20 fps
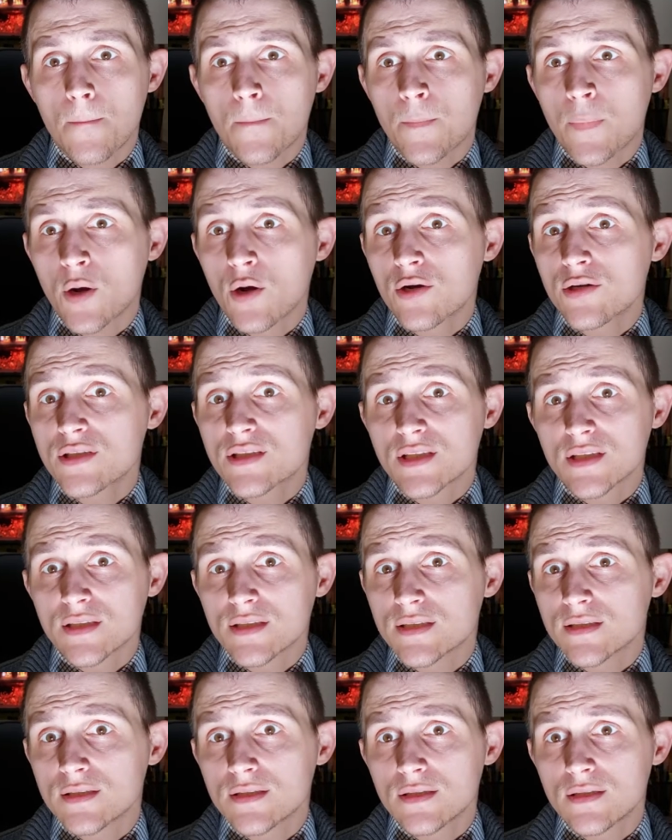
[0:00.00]

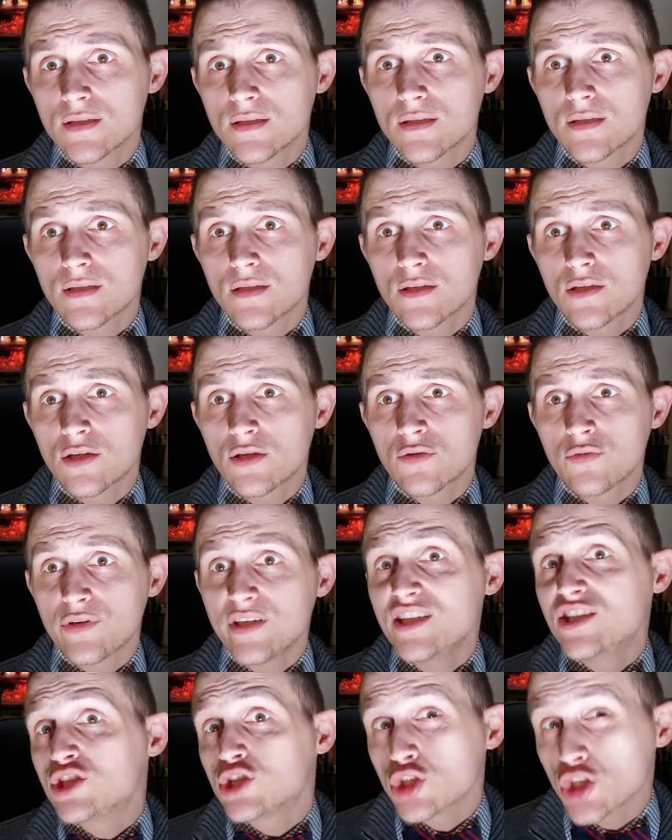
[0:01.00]
person,
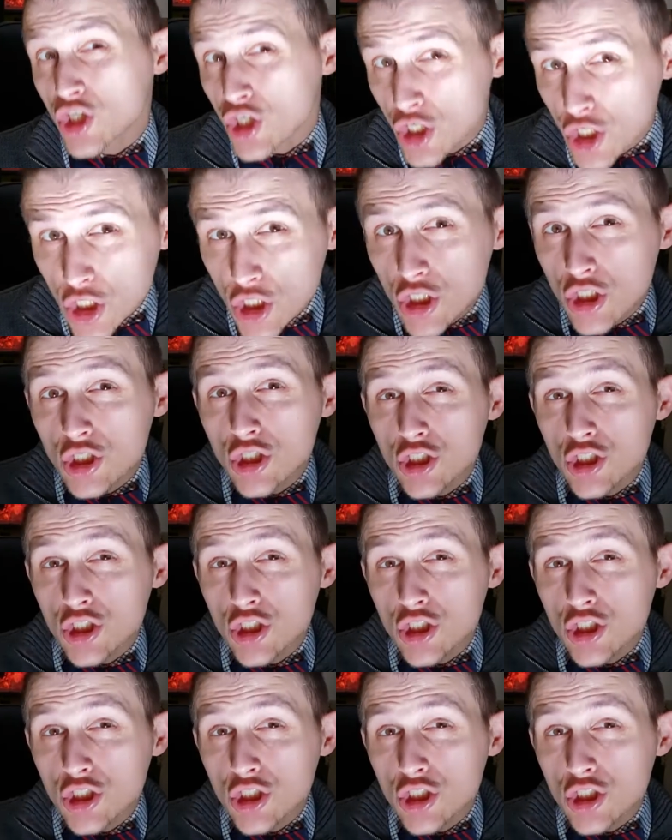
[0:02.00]
creature,